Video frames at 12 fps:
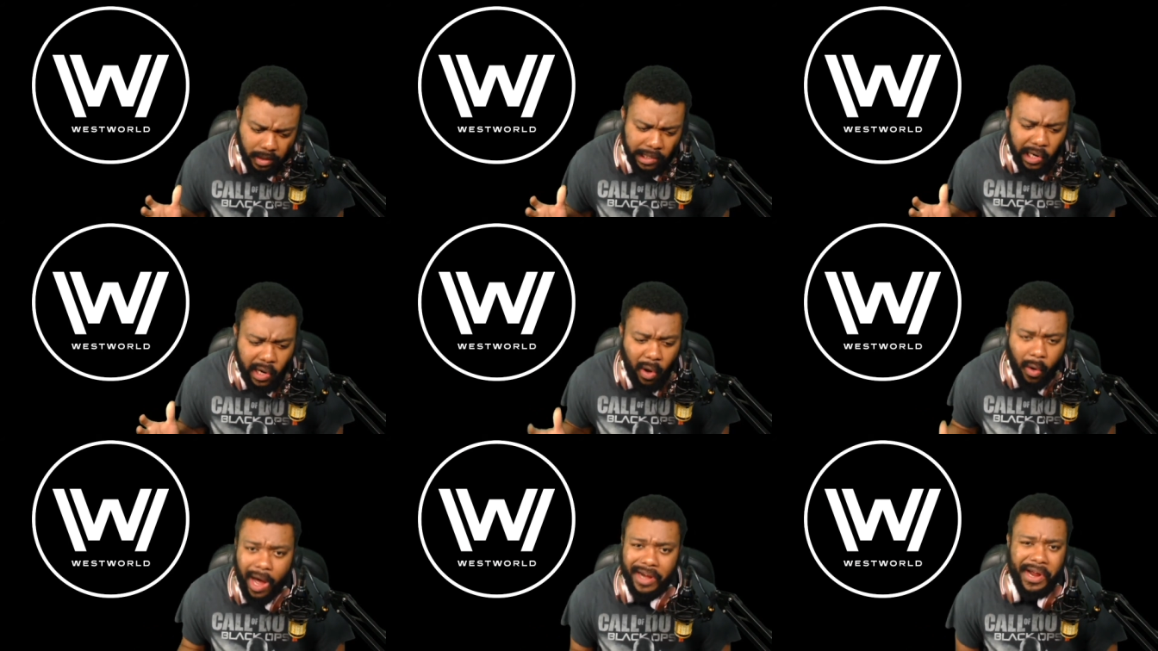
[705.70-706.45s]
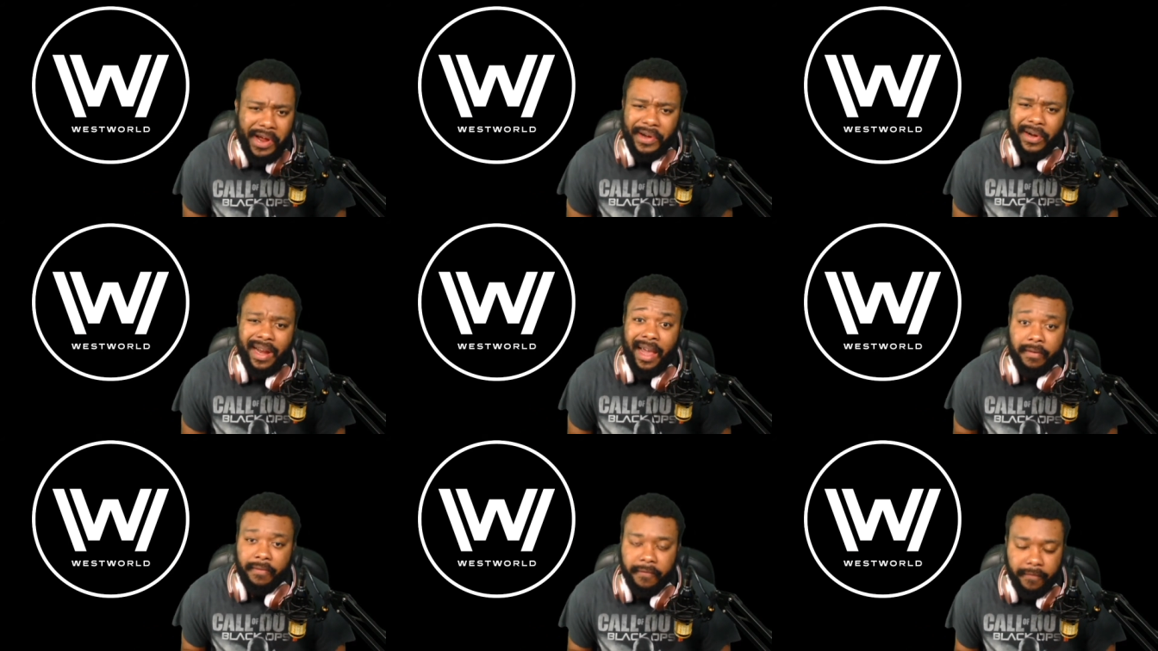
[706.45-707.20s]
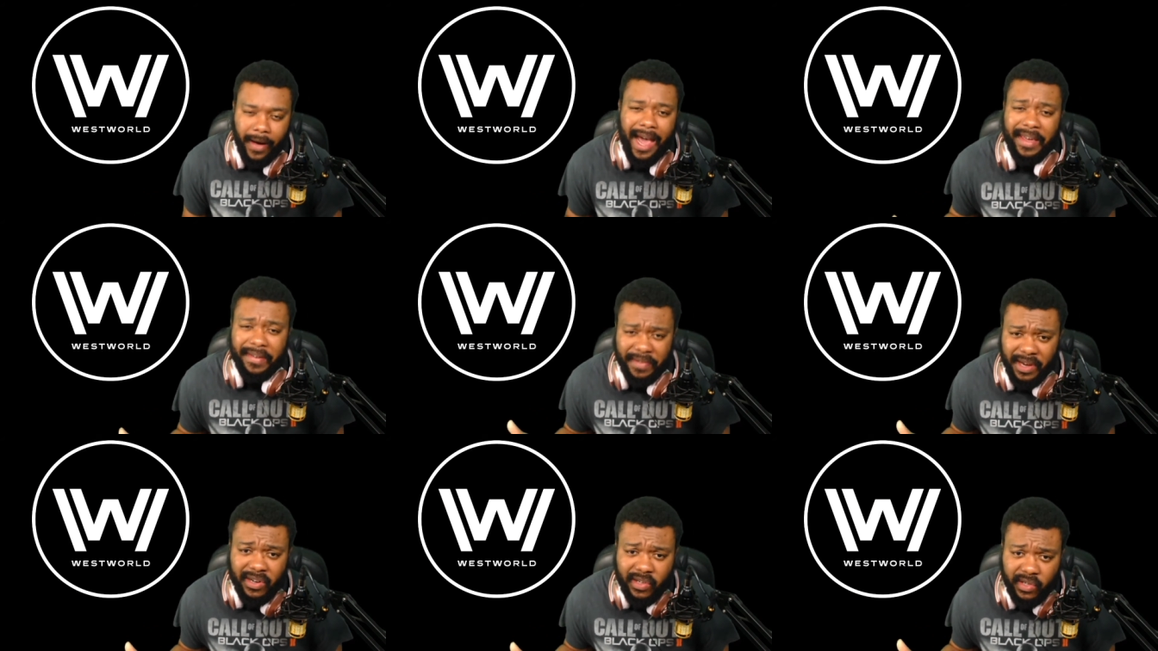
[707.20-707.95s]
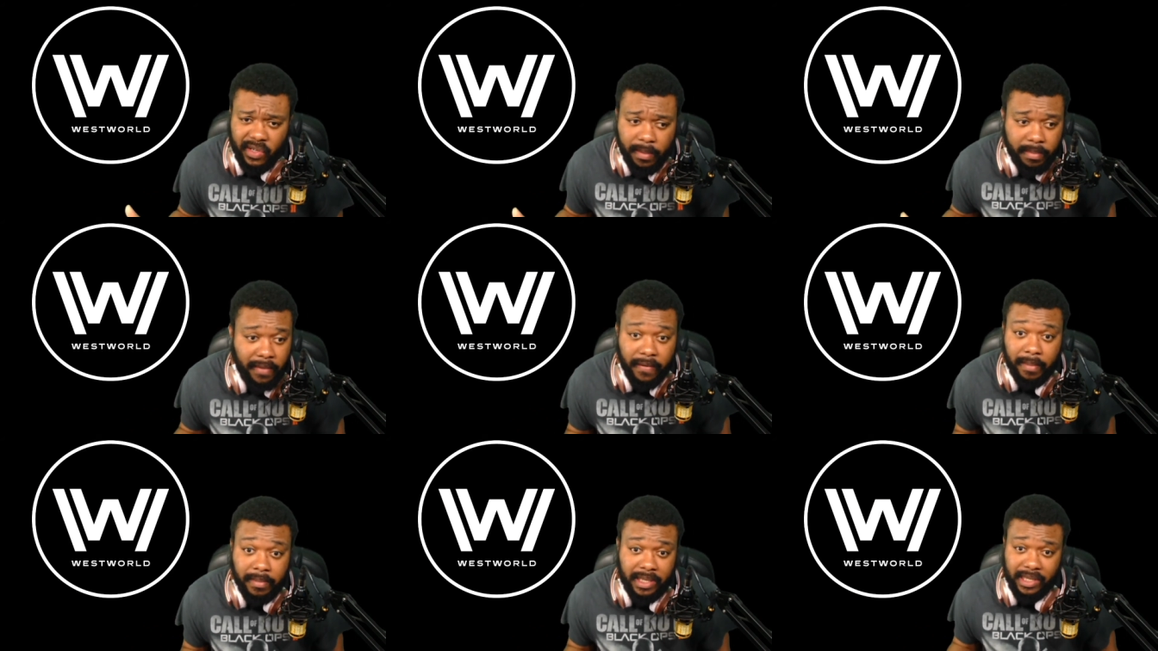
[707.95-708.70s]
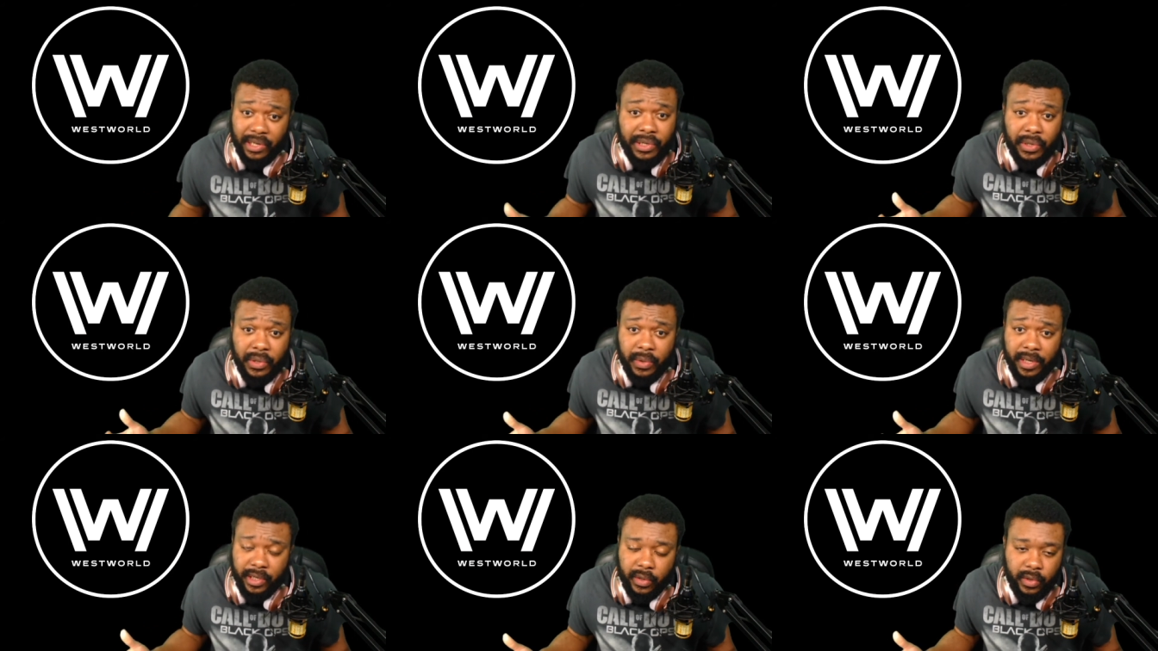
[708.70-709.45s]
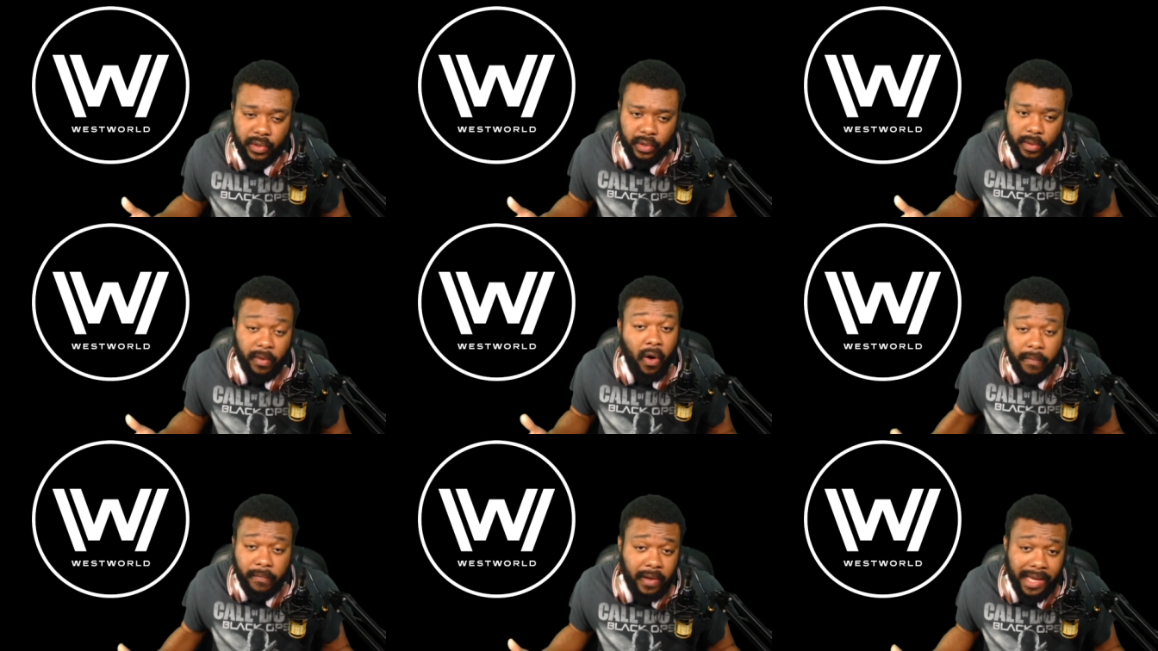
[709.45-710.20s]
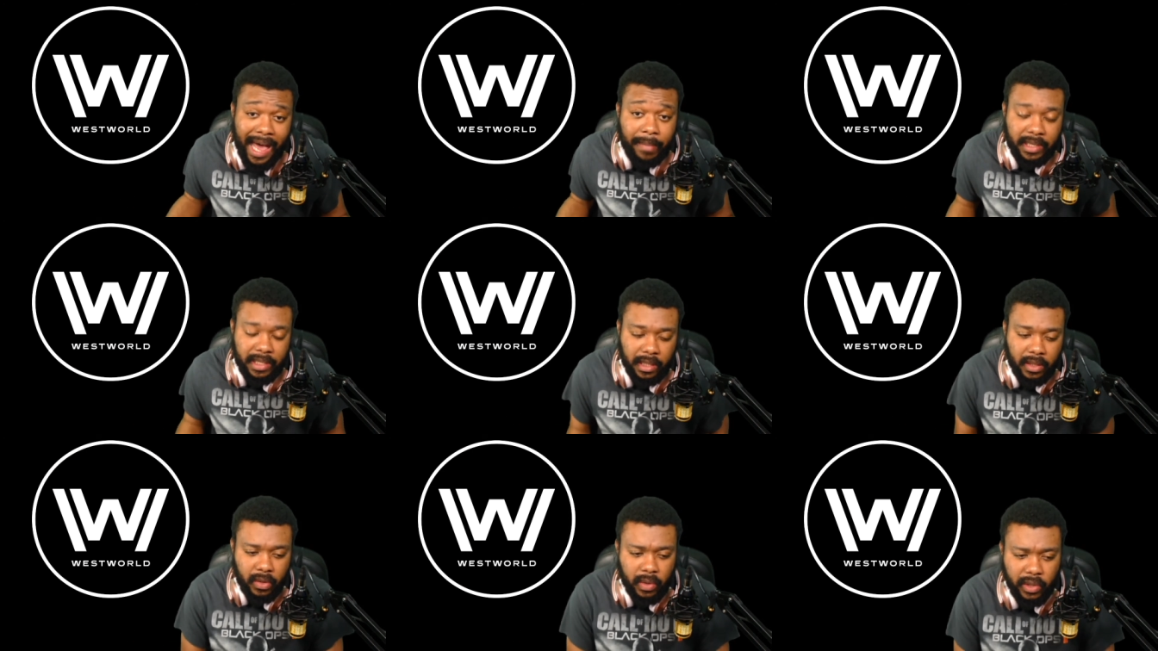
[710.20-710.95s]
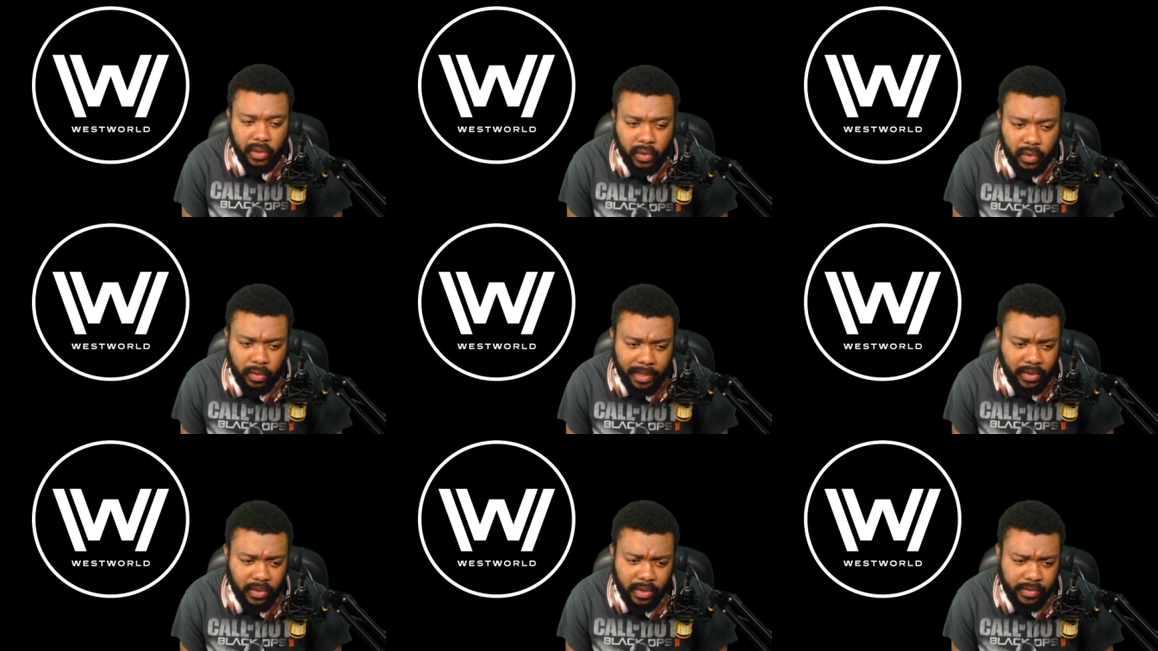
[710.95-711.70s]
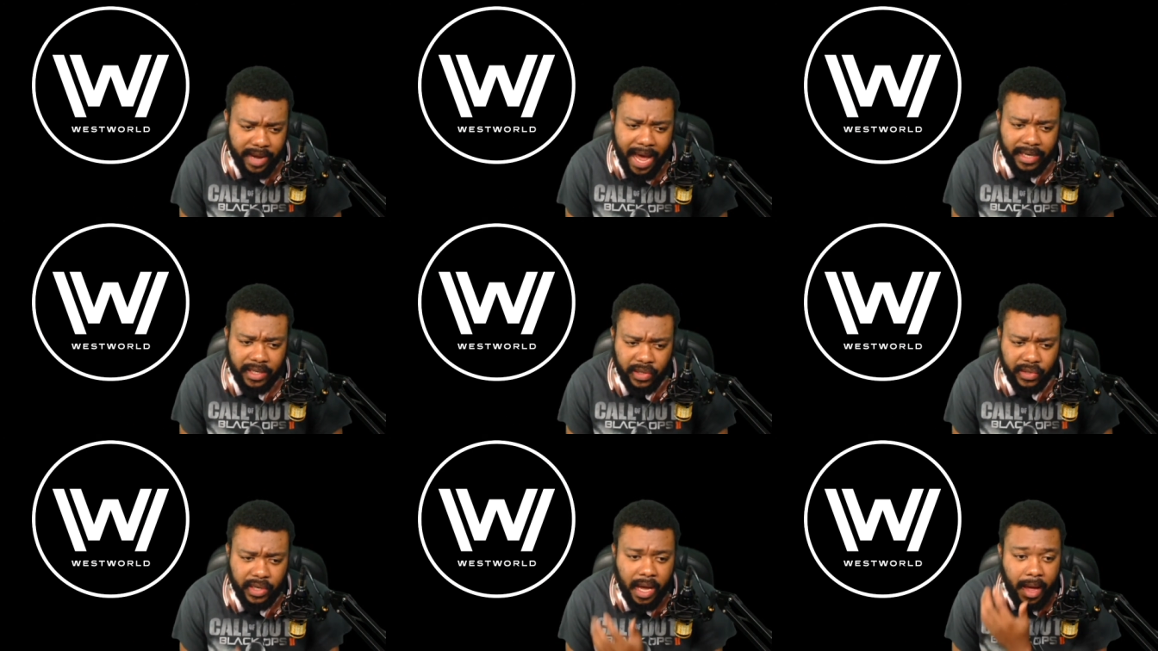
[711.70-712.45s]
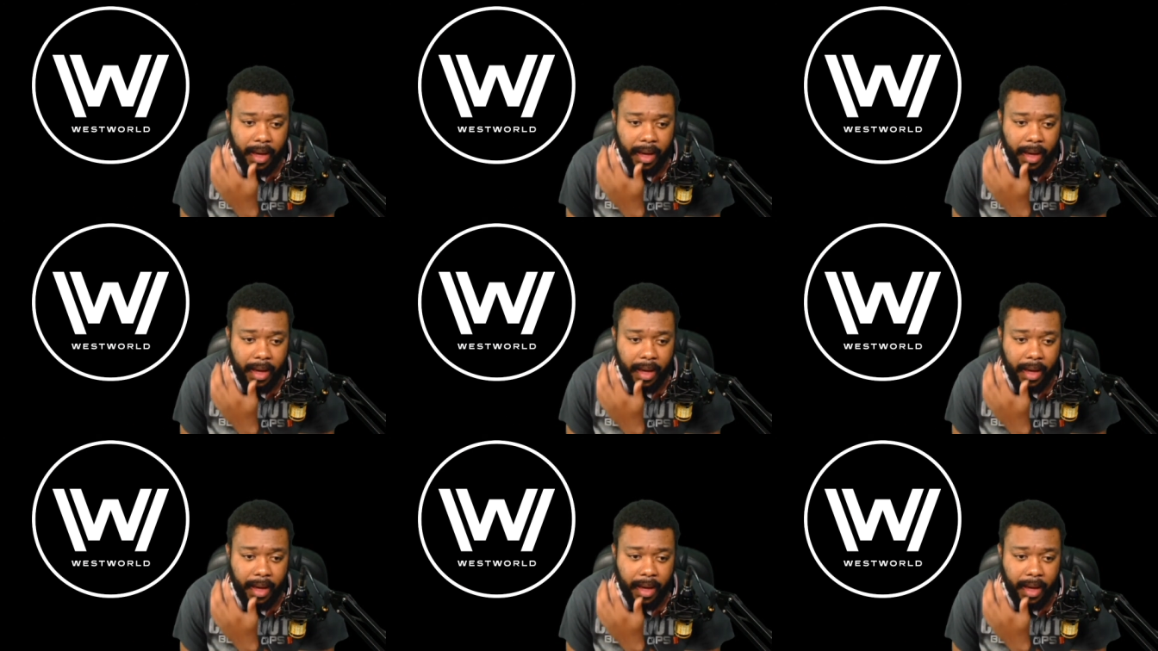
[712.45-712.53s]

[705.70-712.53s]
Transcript: you know, another like 5 years or something, if I'm still doing YouTube, hopefully I'm still doing YouTube and doing reactions